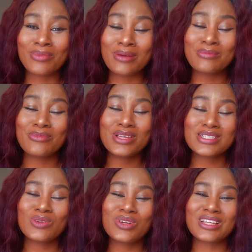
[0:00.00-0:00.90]
and
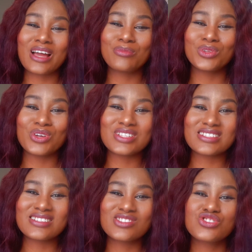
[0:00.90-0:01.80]
basically what the app does
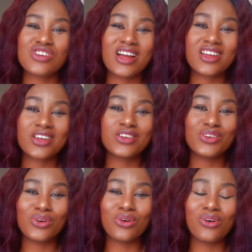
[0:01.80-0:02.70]
is track
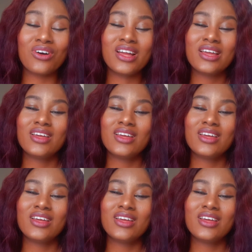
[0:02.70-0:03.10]
your